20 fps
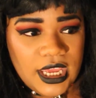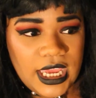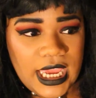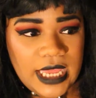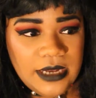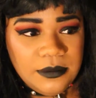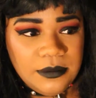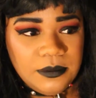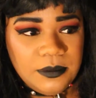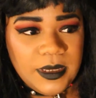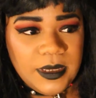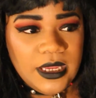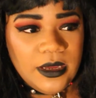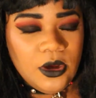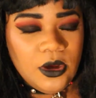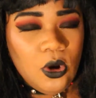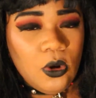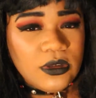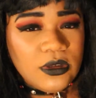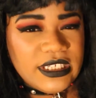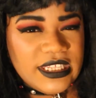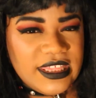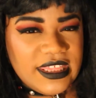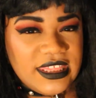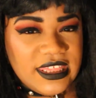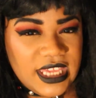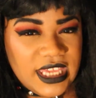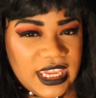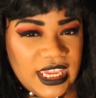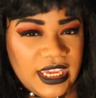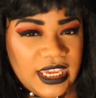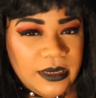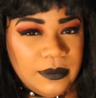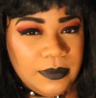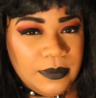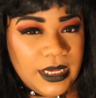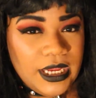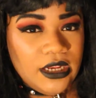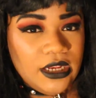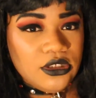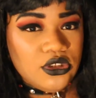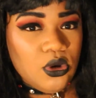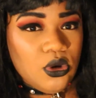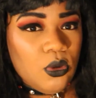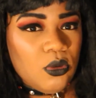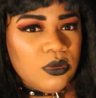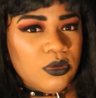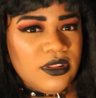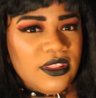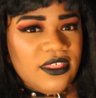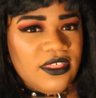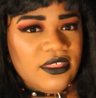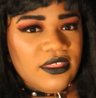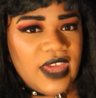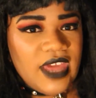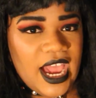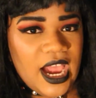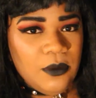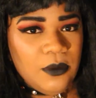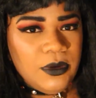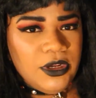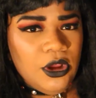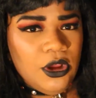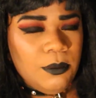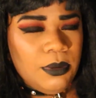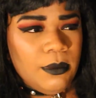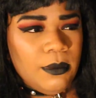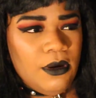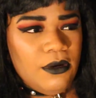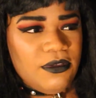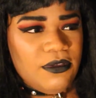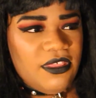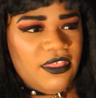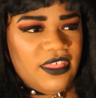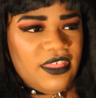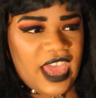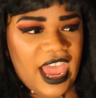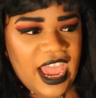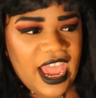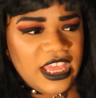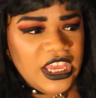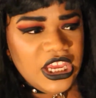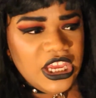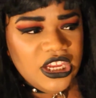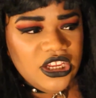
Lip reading: And being called a thing and being told that we don't promote that,